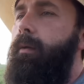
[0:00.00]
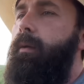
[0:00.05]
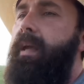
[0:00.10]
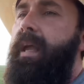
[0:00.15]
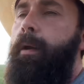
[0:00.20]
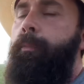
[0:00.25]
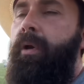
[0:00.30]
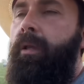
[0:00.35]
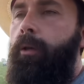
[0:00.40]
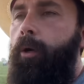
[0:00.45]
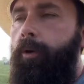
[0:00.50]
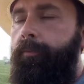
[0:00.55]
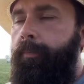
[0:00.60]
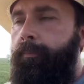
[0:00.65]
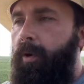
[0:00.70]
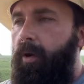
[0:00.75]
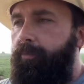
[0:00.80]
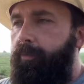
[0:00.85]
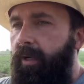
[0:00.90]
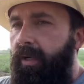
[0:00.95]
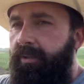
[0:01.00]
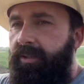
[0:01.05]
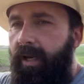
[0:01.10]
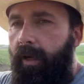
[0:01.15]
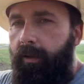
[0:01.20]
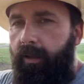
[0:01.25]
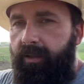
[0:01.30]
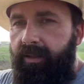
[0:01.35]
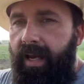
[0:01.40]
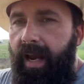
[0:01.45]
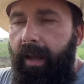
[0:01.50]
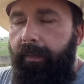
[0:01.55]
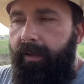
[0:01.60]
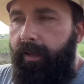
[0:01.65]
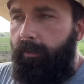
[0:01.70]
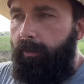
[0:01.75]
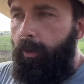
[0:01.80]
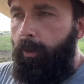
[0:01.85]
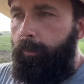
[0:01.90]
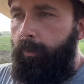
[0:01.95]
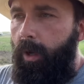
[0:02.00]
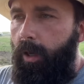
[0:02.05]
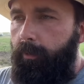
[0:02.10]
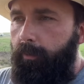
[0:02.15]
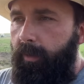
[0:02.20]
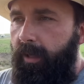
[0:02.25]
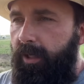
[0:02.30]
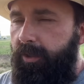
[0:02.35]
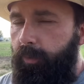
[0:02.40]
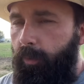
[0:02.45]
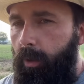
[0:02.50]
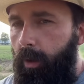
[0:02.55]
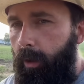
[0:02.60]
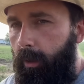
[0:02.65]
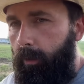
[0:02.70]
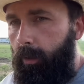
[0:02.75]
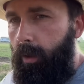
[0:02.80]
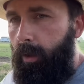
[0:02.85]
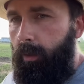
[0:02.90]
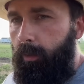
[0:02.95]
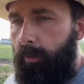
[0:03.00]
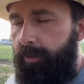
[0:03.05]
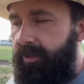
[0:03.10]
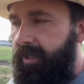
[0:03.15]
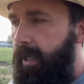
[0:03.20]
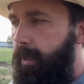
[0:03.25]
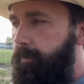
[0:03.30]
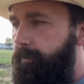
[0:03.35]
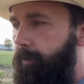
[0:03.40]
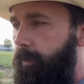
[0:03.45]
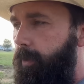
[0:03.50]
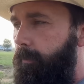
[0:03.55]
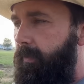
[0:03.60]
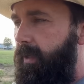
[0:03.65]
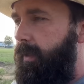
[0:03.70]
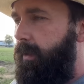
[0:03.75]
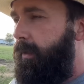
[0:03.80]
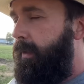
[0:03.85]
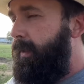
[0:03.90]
And we learned from our friends Aaron and Kylie at Lone Rock Ranch, where all our Longhorns came from, that